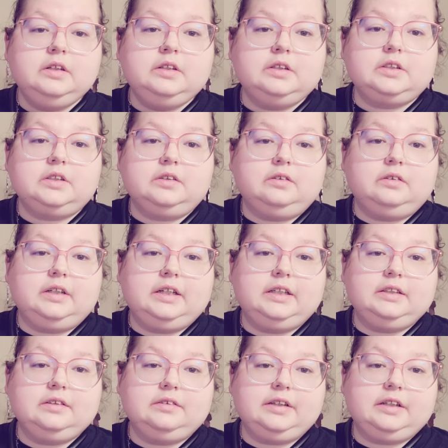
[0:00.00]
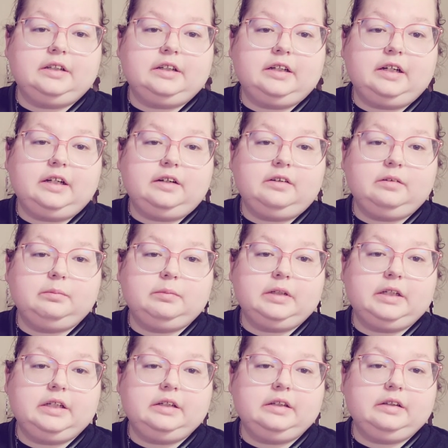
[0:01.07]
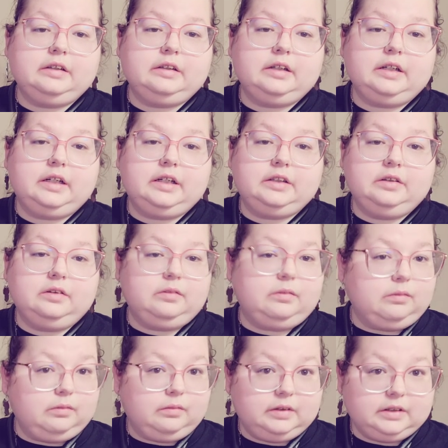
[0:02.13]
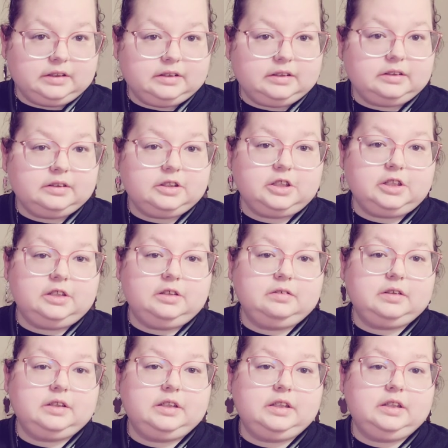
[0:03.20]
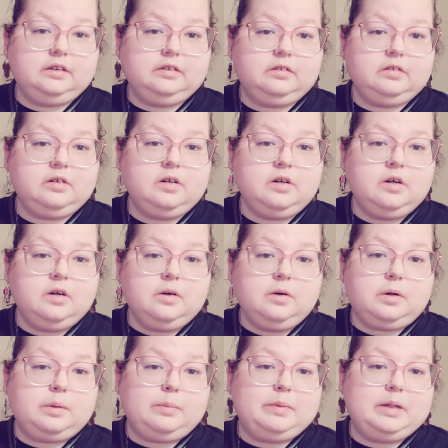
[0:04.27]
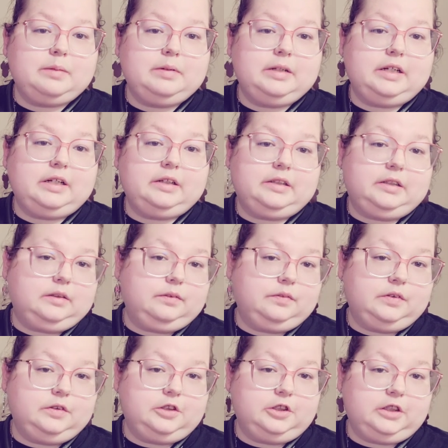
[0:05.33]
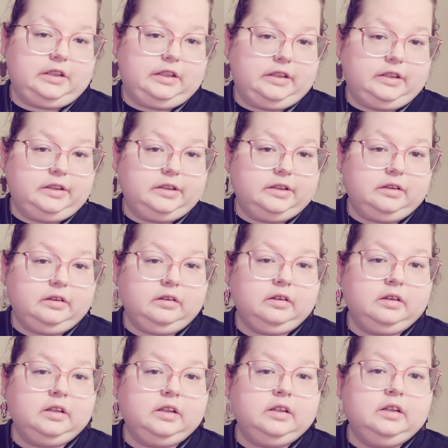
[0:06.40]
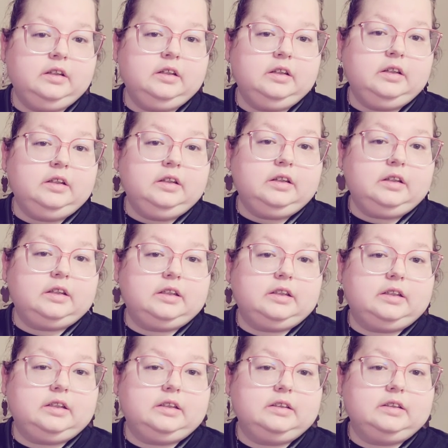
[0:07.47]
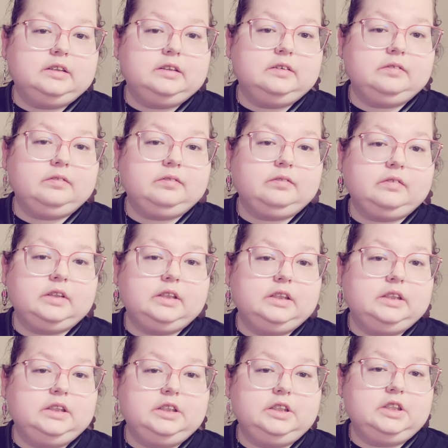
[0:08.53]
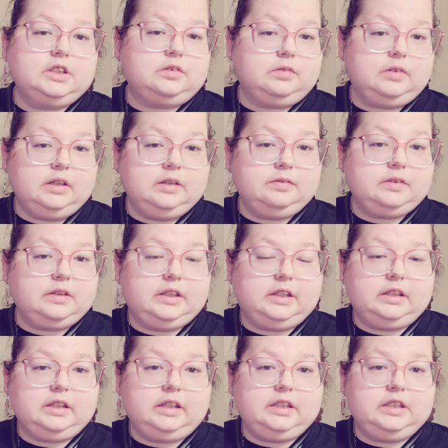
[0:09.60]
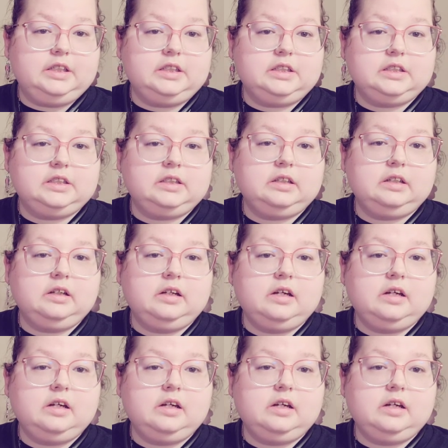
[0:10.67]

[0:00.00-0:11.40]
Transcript: So, as of right now, I'm like, I don't want another child right now. Or maybe not in the future either. Because it was just rough, and I was